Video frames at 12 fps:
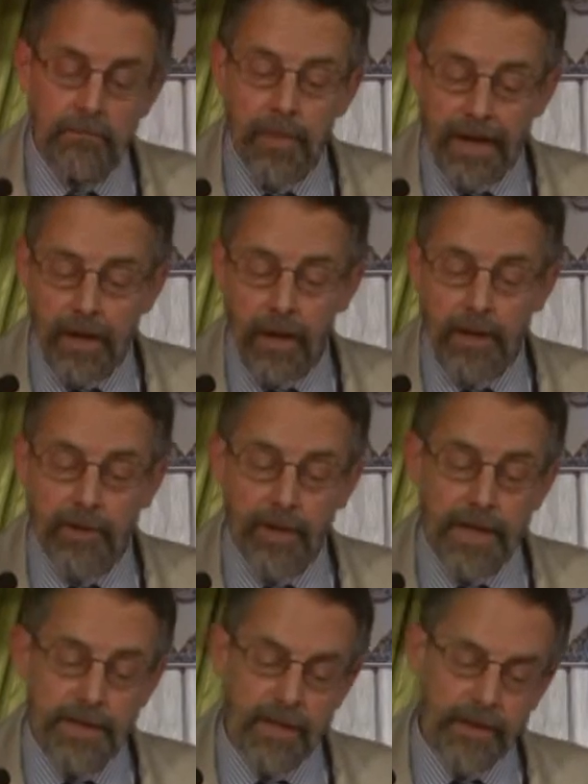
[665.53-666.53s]
By
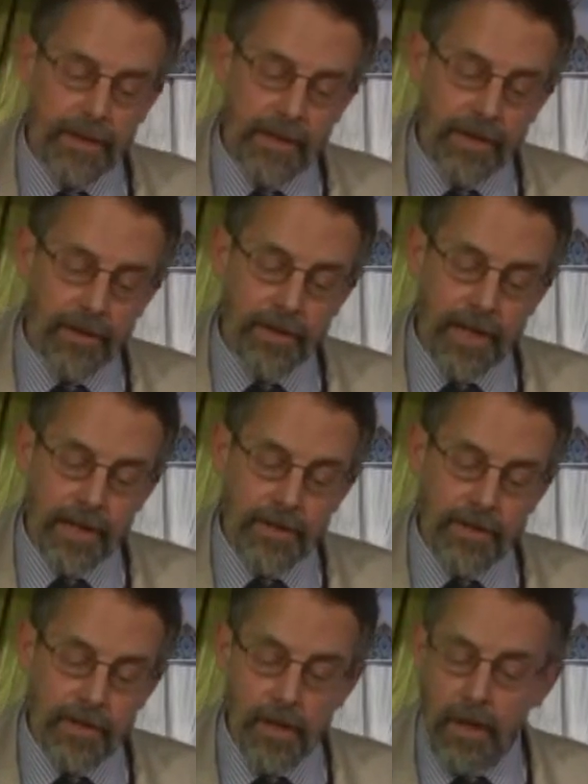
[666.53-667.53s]
contrast, in these later
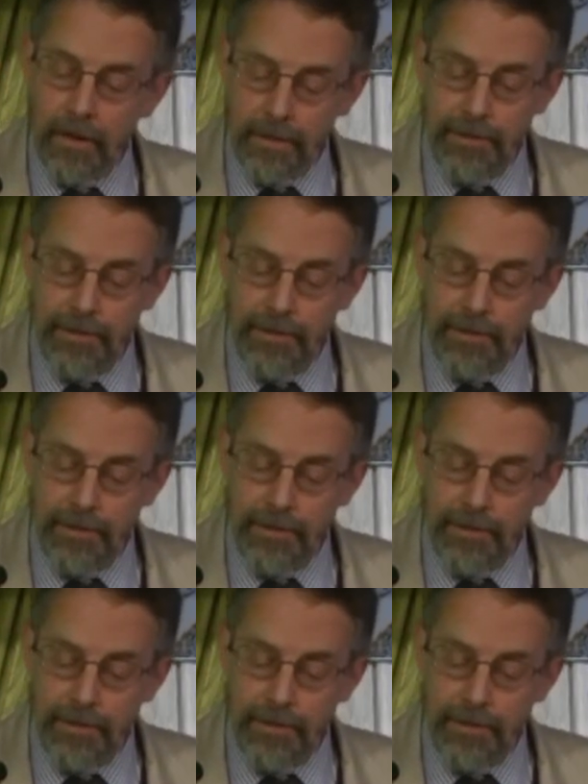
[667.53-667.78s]
texts,